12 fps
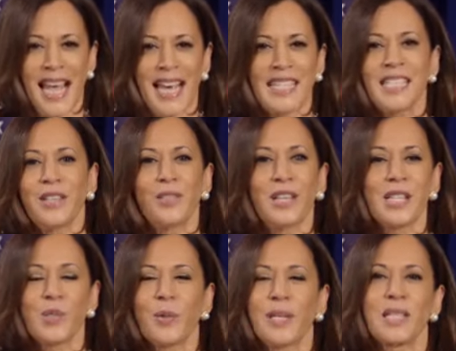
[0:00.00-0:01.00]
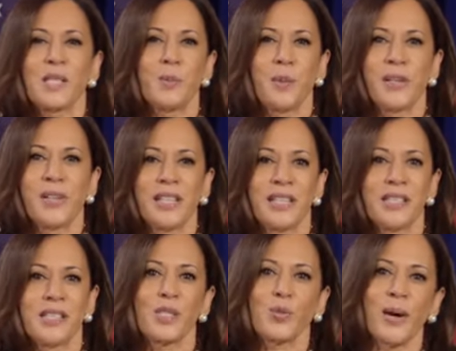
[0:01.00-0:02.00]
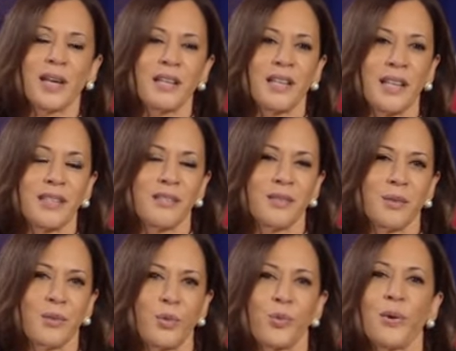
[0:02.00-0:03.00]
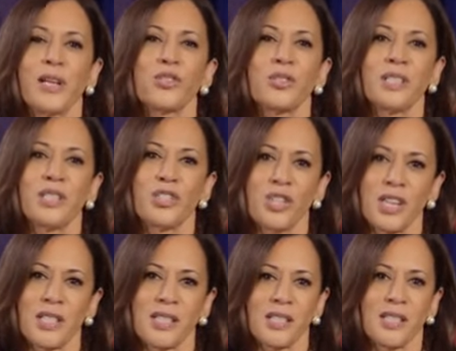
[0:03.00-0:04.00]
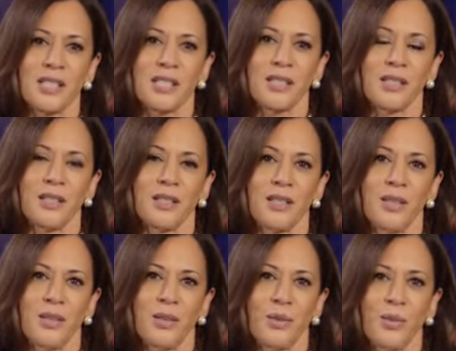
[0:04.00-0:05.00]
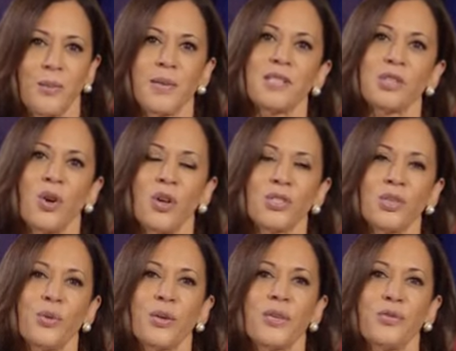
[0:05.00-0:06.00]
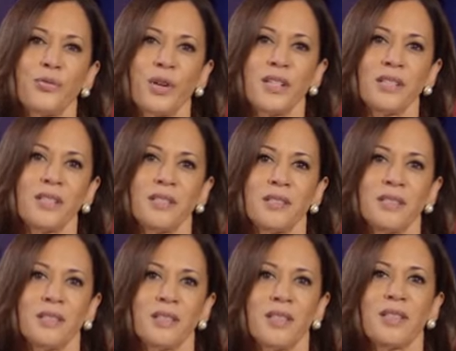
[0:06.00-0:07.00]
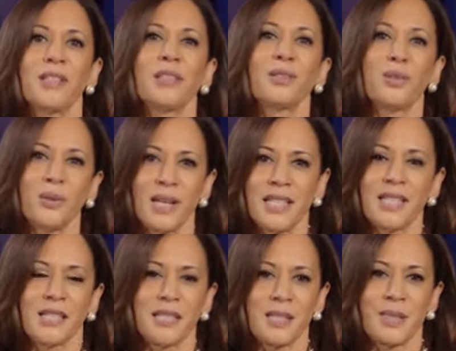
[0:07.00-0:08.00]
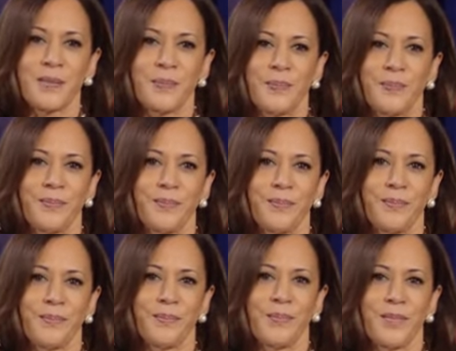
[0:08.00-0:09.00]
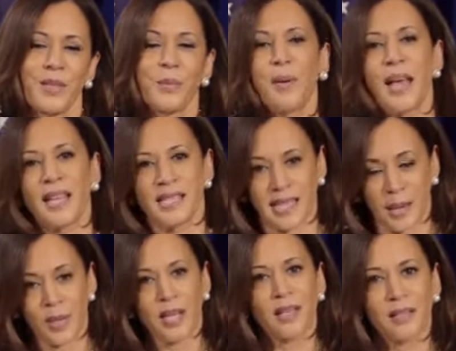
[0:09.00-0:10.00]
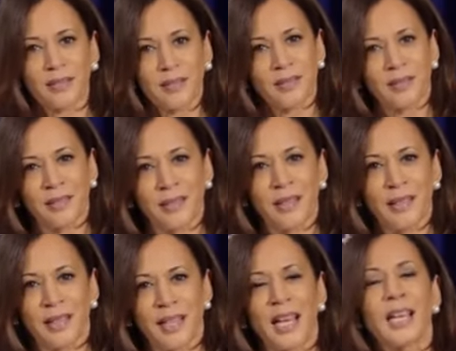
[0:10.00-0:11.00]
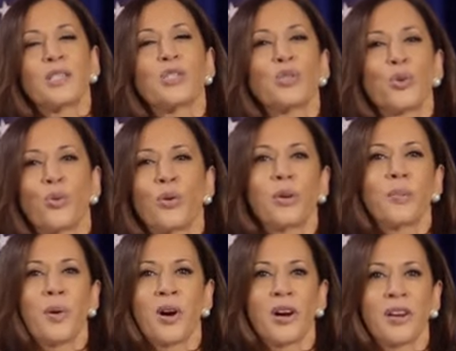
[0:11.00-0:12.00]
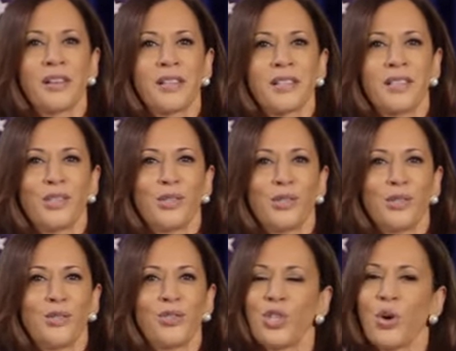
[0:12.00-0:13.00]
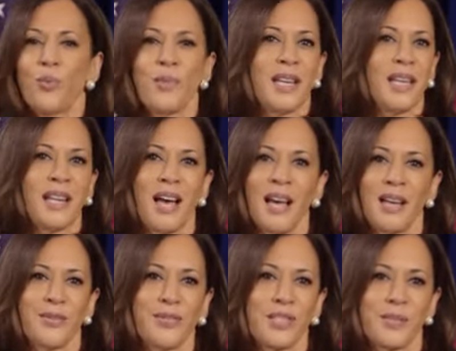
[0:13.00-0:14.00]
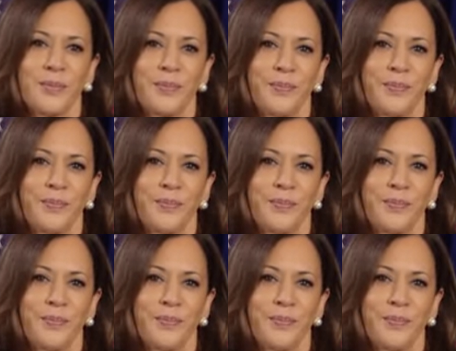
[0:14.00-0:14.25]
And even as we experience this reckoning with racial injustice, we must also confront another crisis, the pandemic that has torn apart so many lives.